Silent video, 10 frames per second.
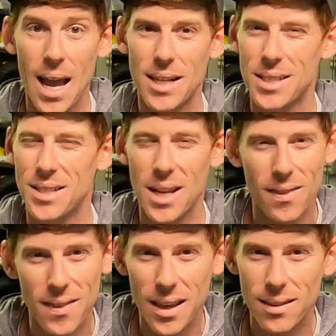I just
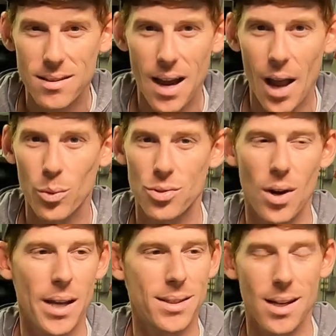didn't think the tide was
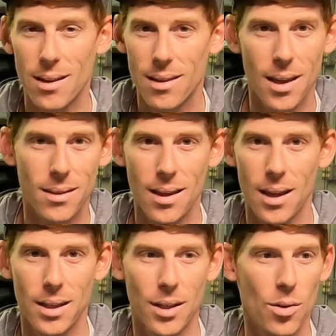right, didn't think
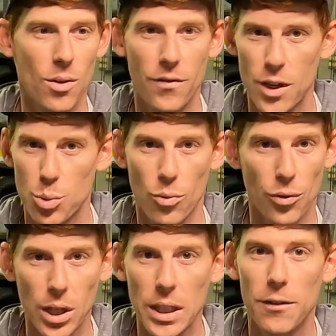that, the fish were
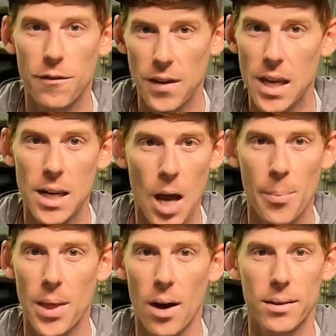really feeding
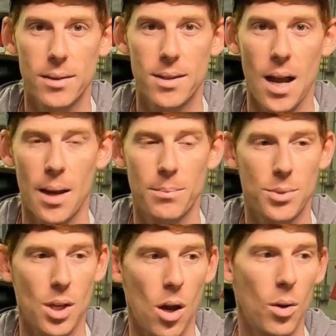up there at the time.
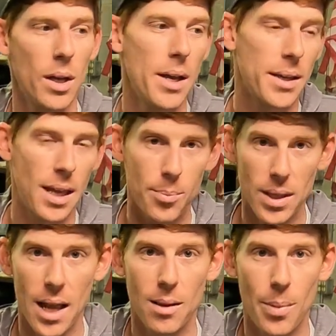So
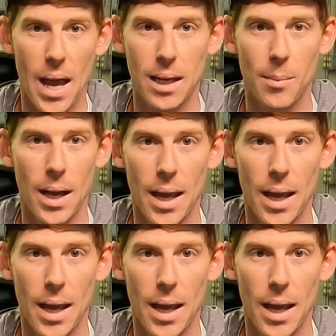keeping that in the back of my